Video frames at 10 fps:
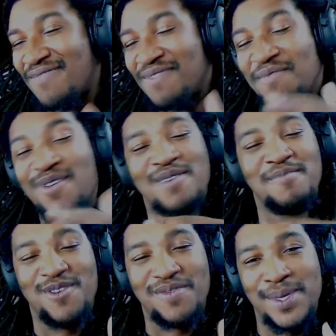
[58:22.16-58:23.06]
my boy
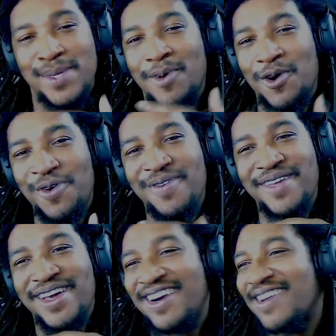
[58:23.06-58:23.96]
moving smooth,
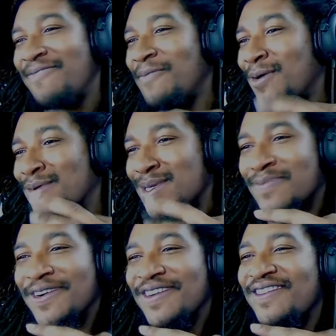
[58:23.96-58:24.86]
y'all. He moving
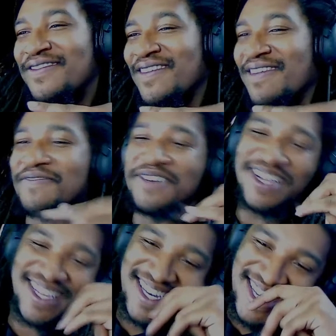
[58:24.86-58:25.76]
smooth. I'm
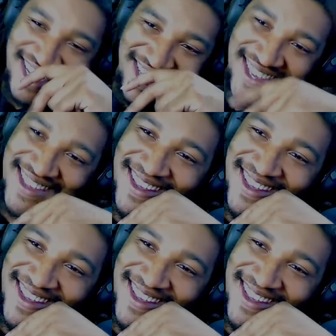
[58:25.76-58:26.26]
feeling this.